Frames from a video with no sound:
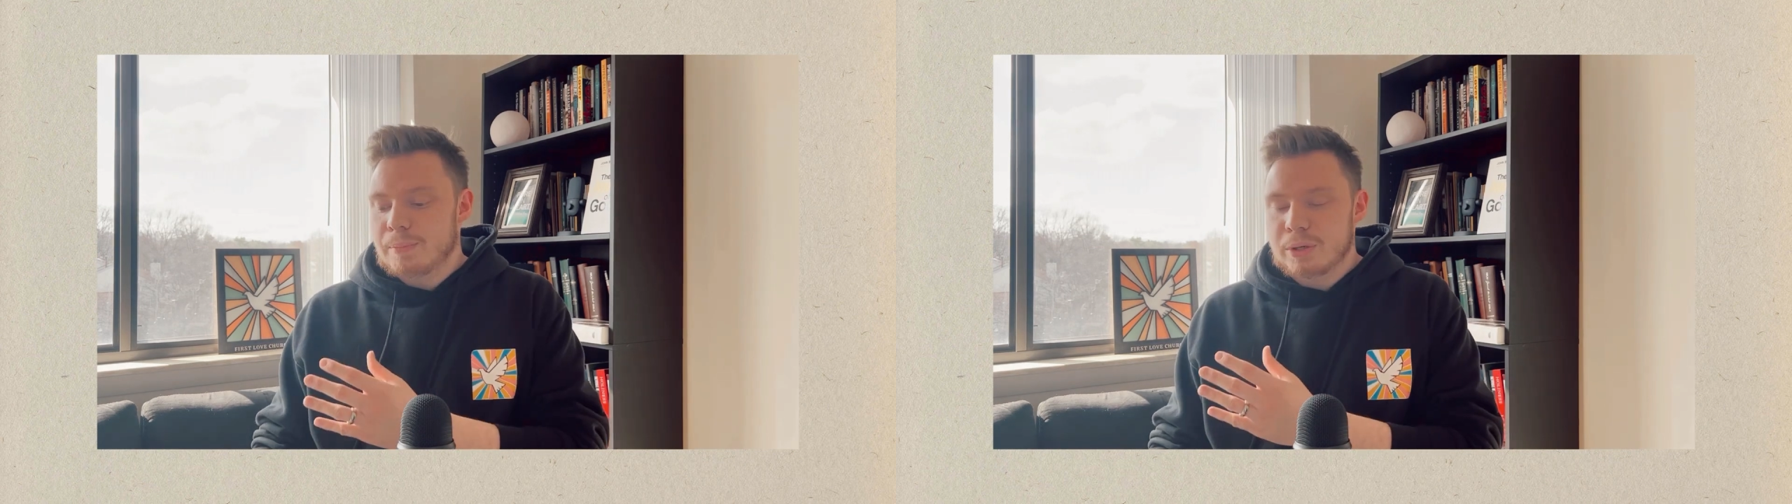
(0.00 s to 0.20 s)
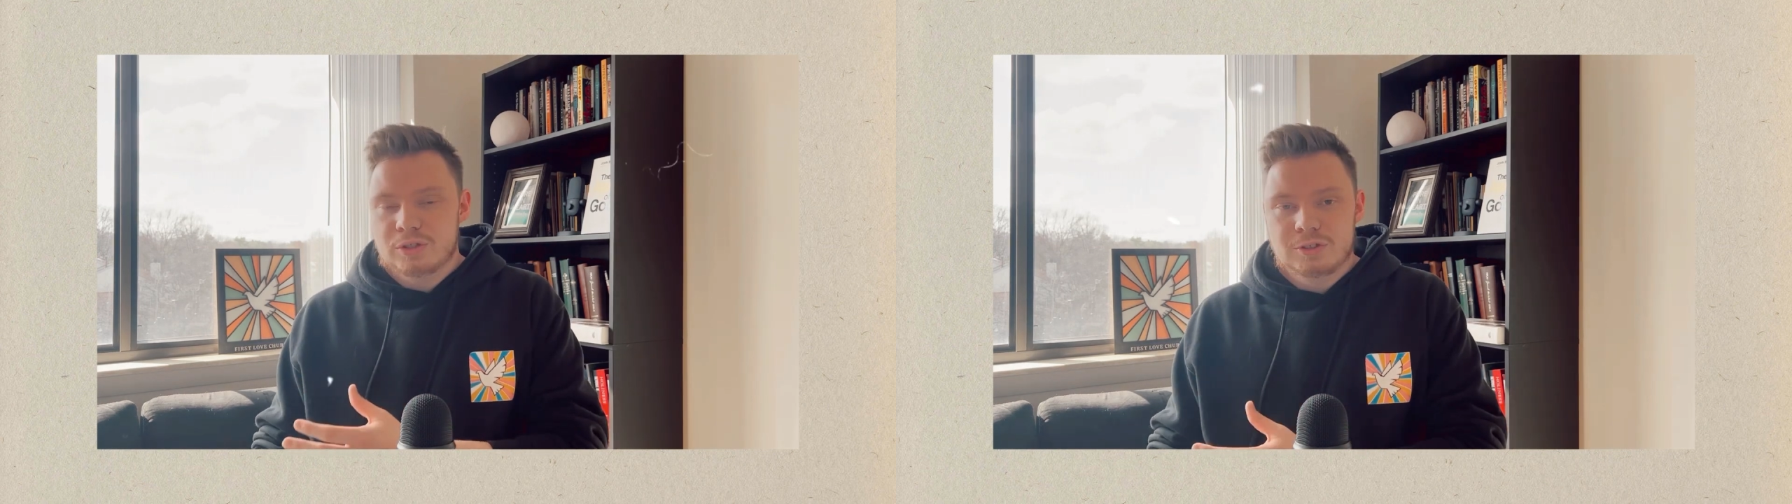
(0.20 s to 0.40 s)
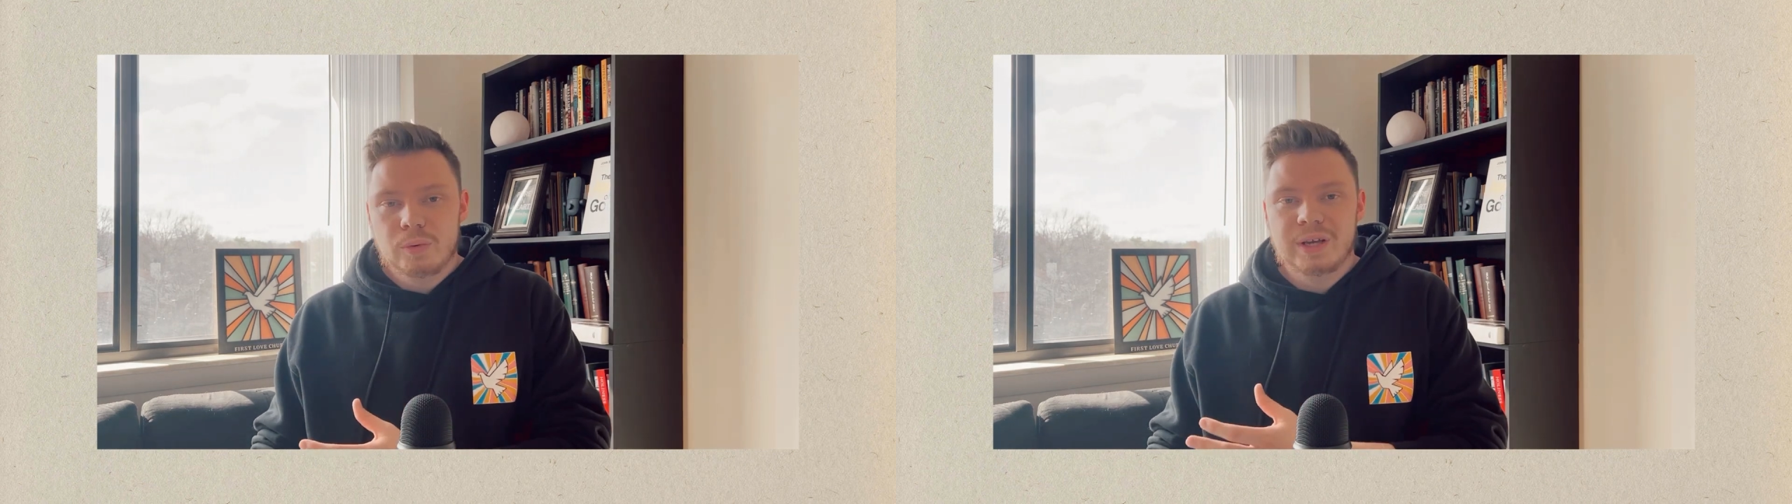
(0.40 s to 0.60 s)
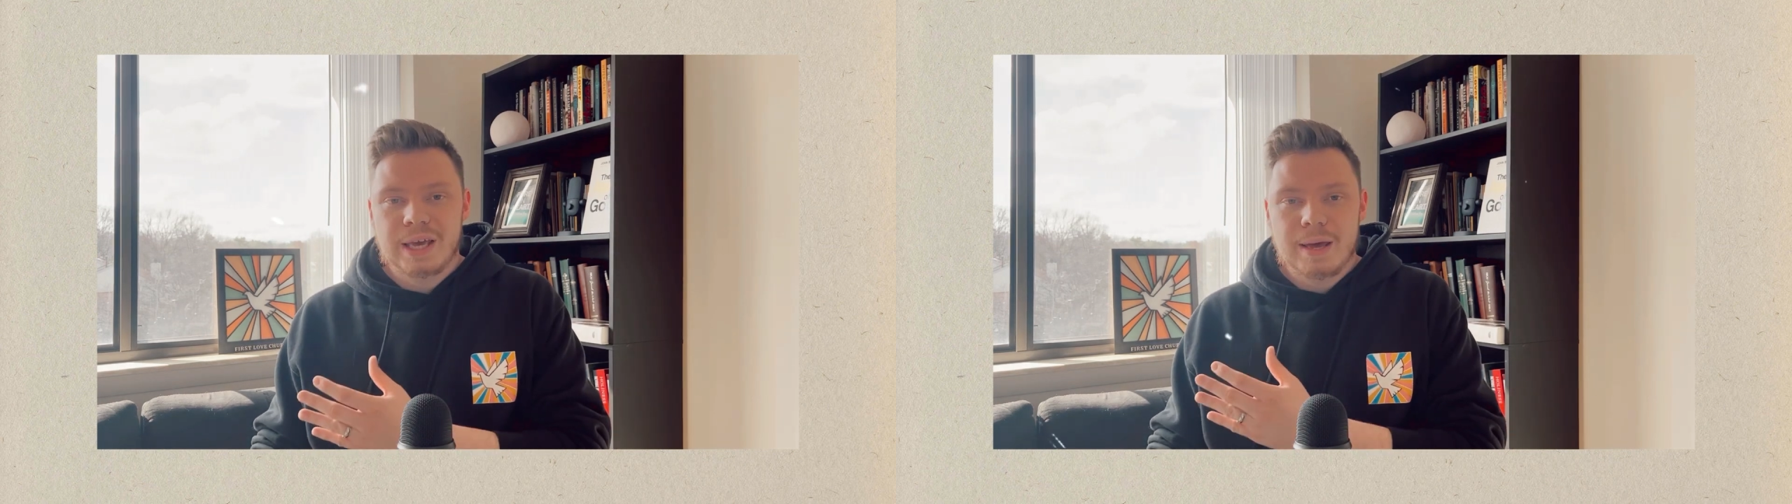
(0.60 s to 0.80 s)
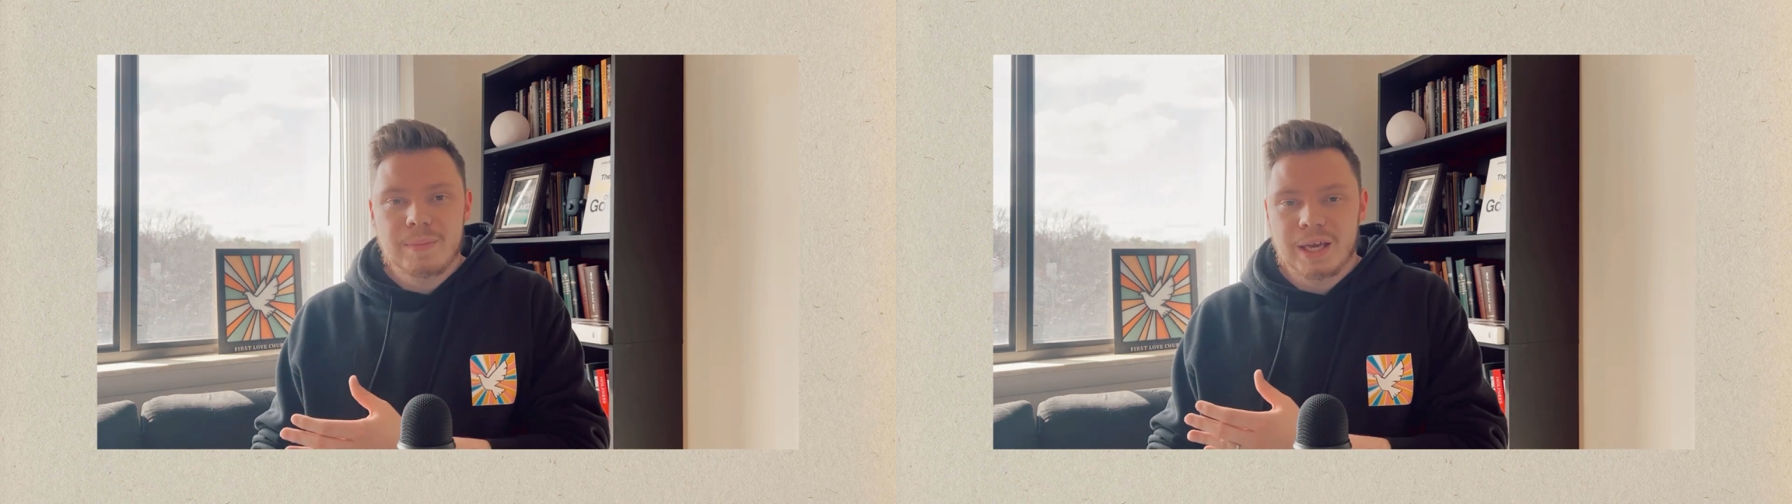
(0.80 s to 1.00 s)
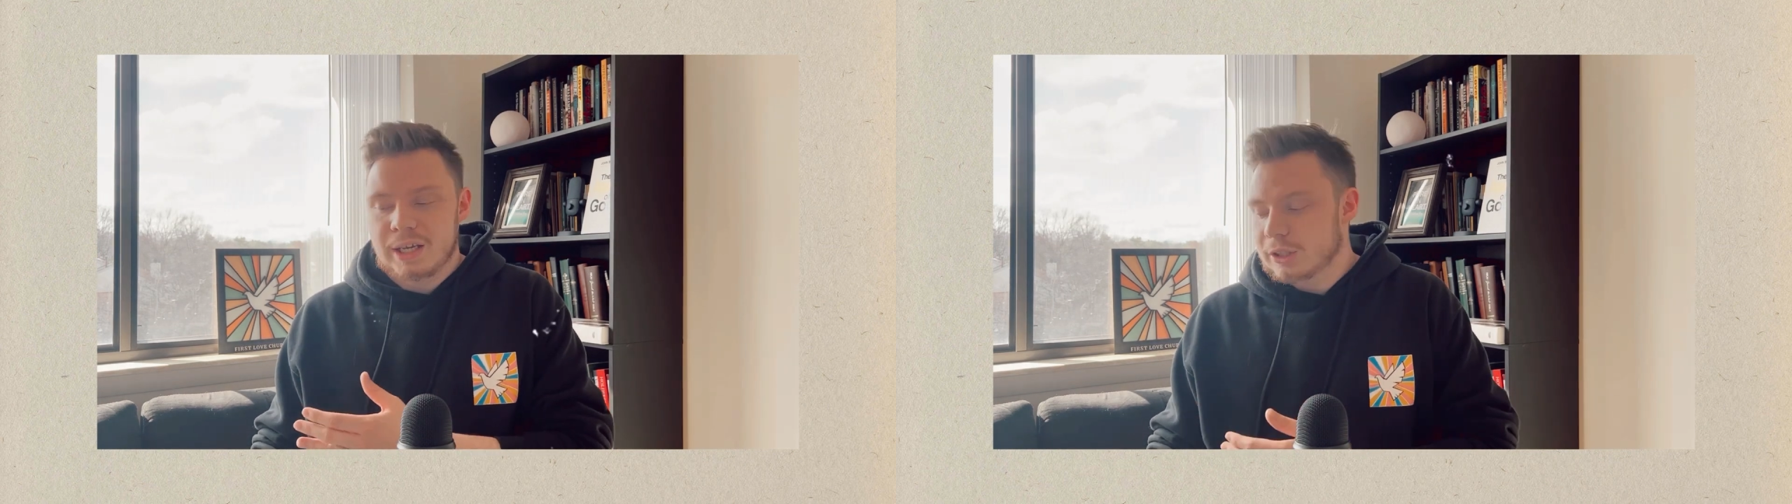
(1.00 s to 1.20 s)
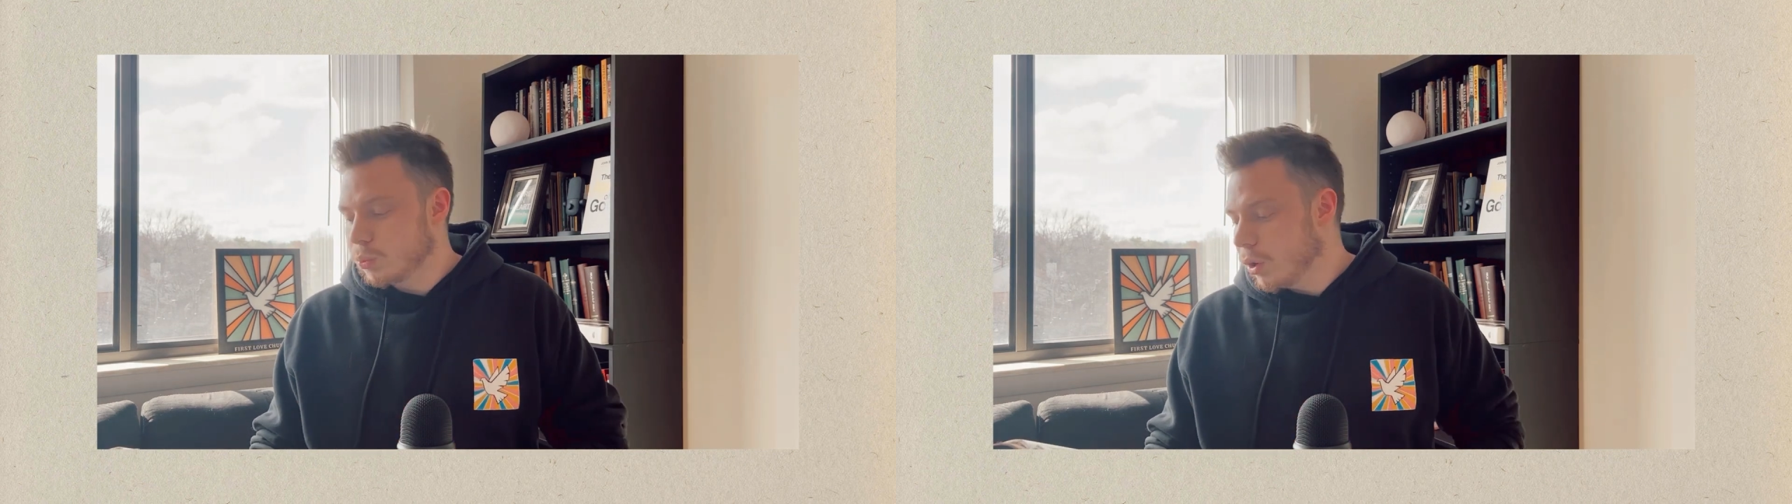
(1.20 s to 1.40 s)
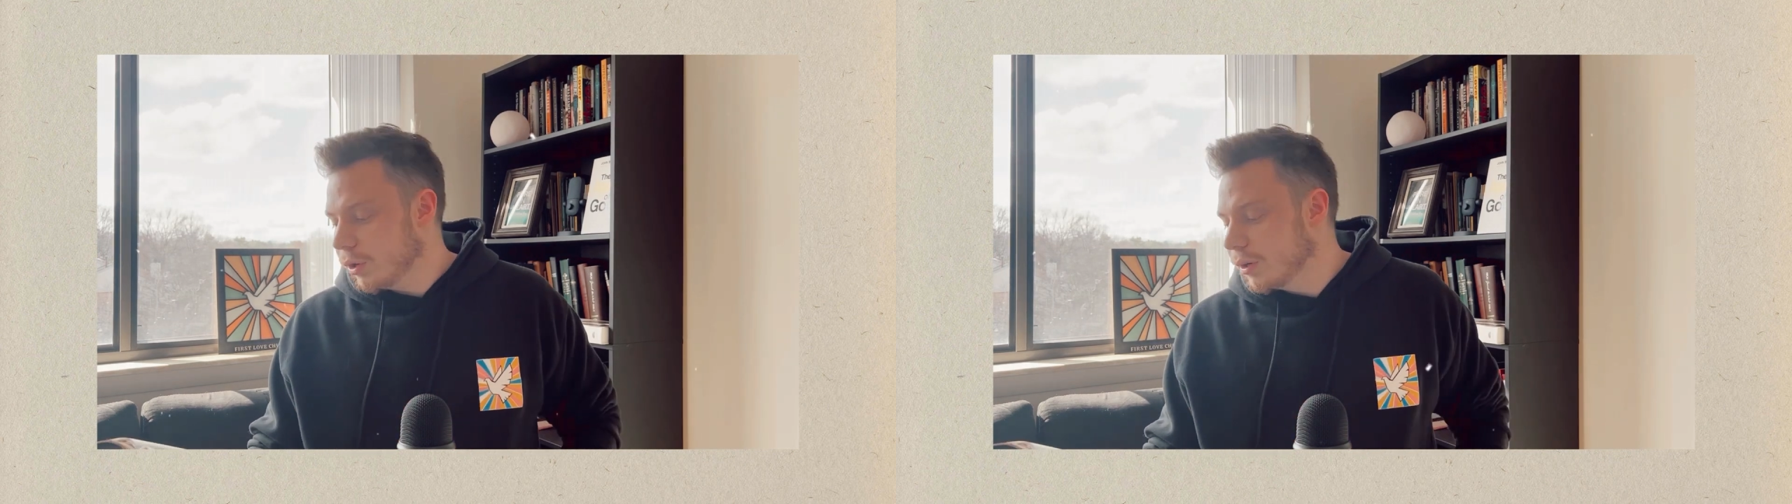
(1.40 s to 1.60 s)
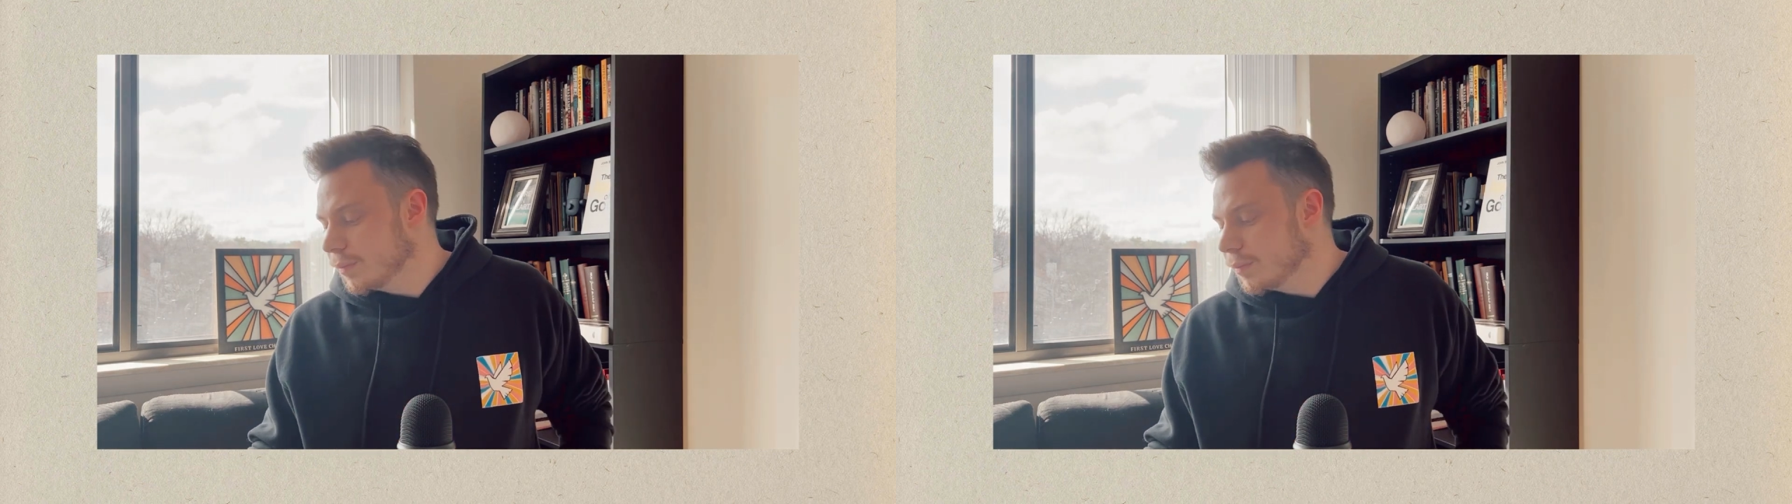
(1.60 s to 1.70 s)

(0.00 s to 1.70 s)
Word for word: pursuing him in his word.